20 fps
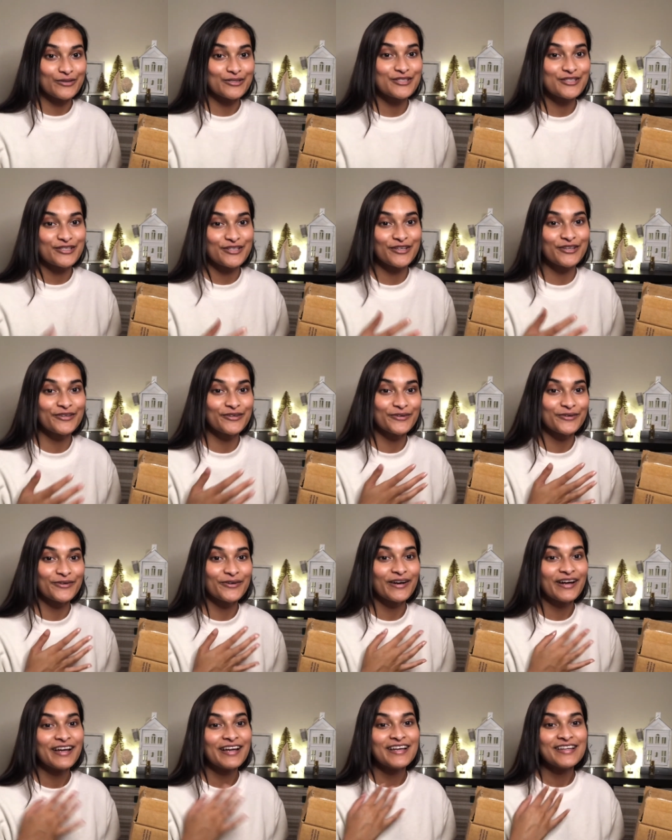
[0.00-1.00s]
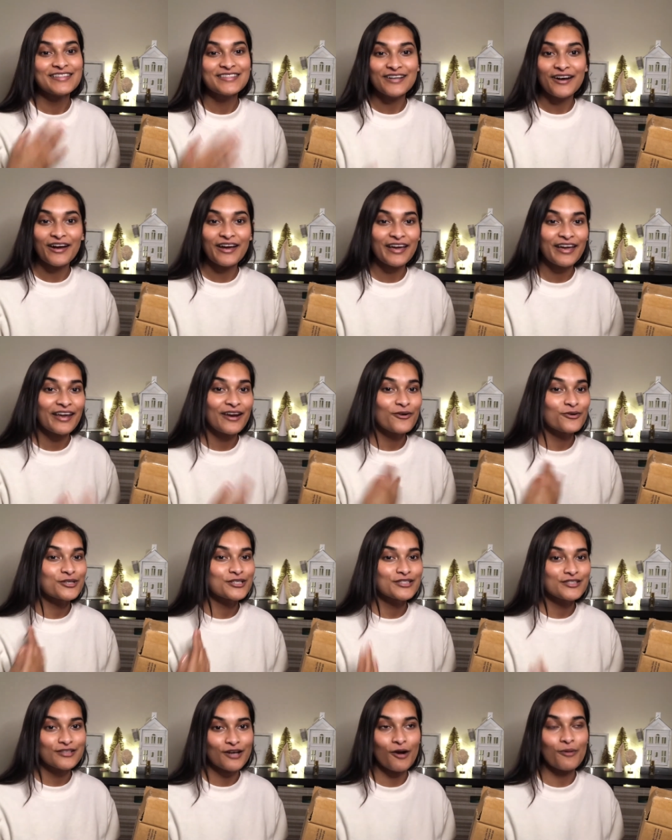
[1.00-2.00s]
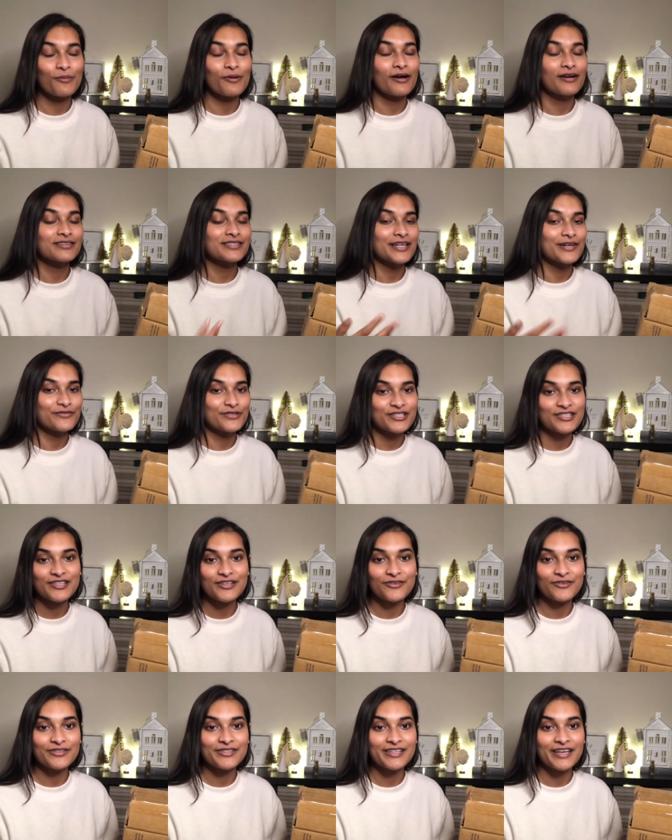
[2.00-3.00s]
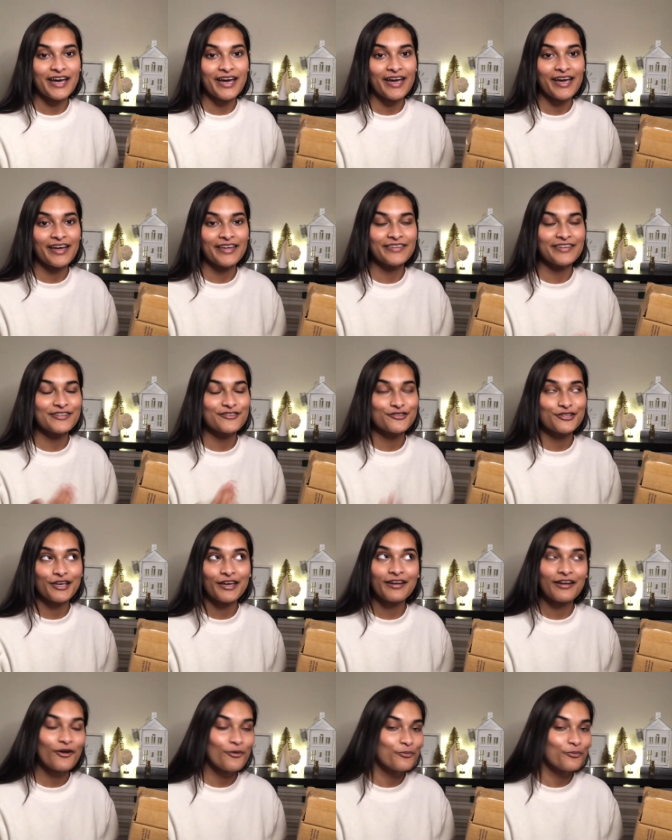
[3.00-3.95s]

to Dunkin' or Starbucks every single day and they just can't help